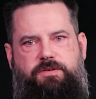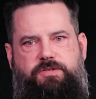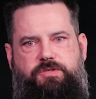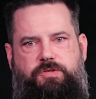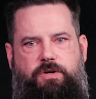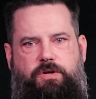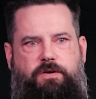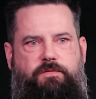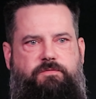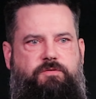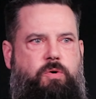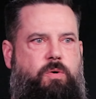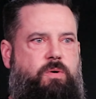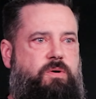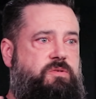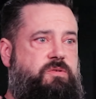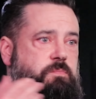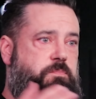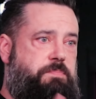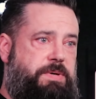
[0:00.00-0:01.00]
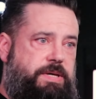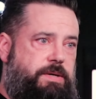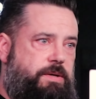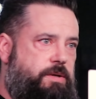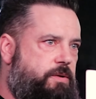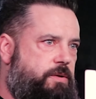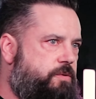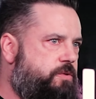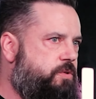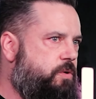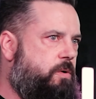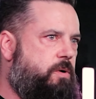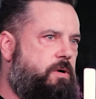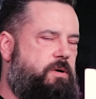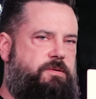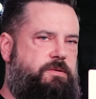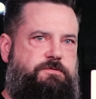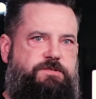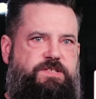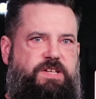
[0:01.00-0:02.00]
served towards bills
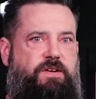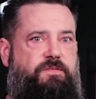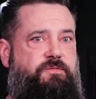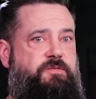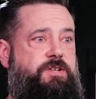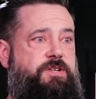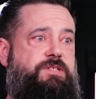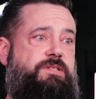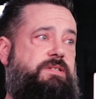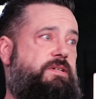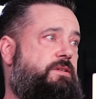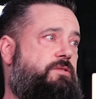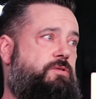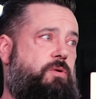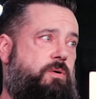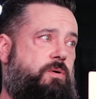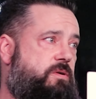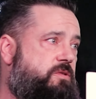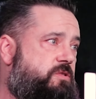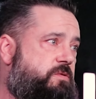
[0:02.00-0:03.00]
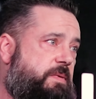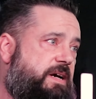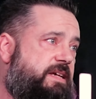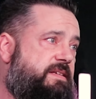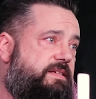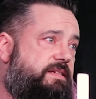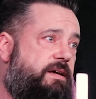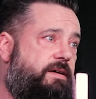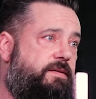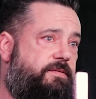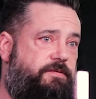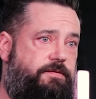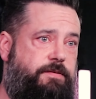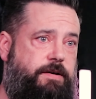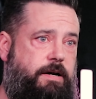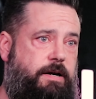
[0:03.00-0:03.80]
or selfishly towards myself.